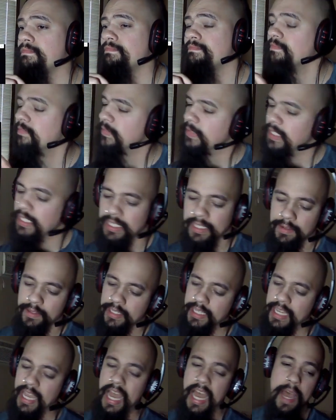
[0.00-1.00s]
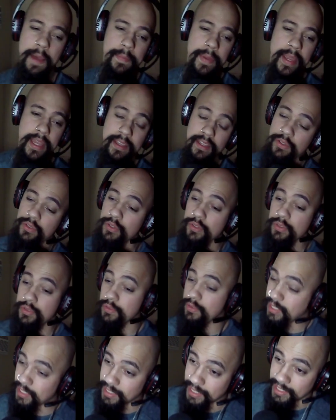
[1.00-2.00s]
and unless if you're- Yeah, man, you
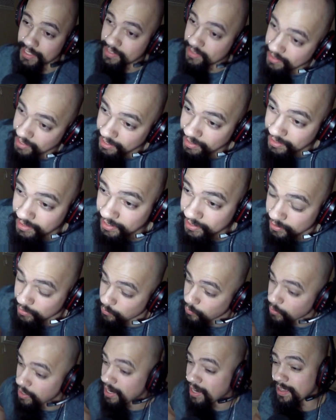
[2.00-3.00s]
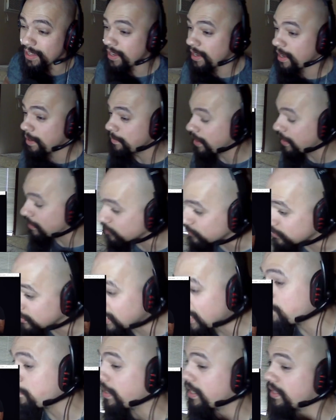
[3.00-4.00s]
see, this is the, this is what I, I have to
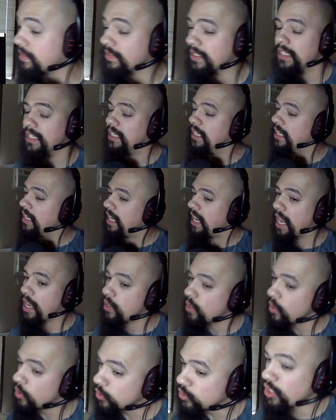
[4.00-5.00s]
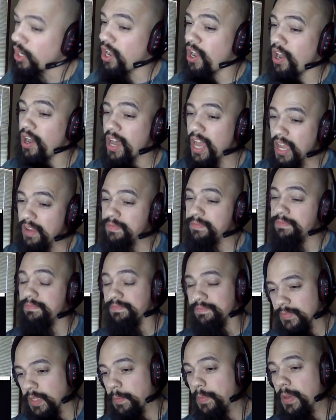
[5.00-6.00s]
say, man. I know y'all have
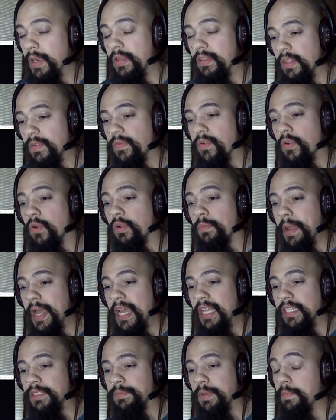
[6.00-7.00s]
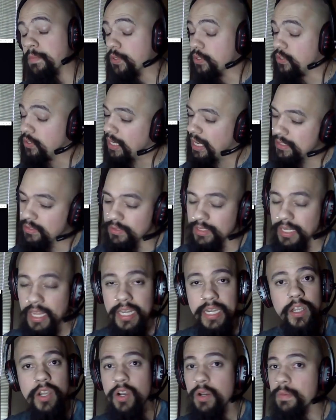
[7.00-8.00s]
a very difficult past, man, but you have to let
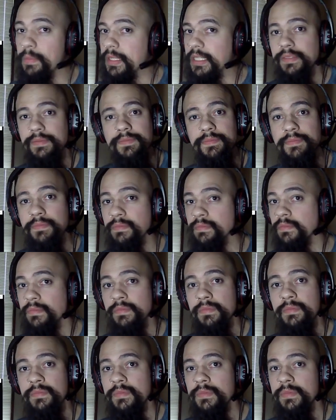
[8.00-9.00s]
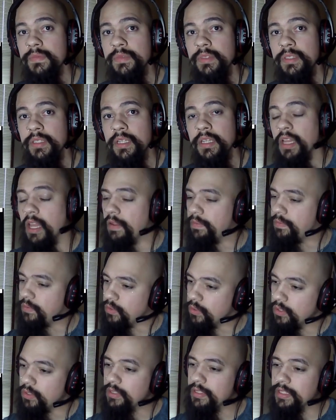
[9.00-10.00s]
it go, man. If
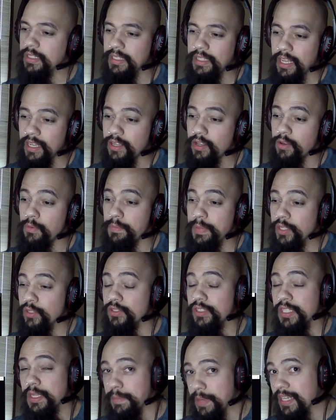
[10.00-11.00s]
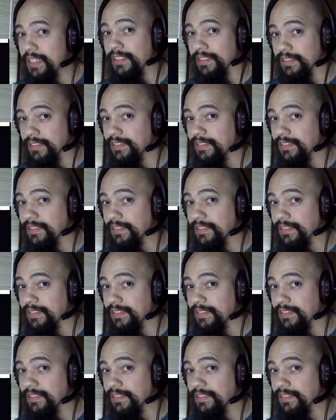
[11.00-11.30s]
you don't, that could be your demise.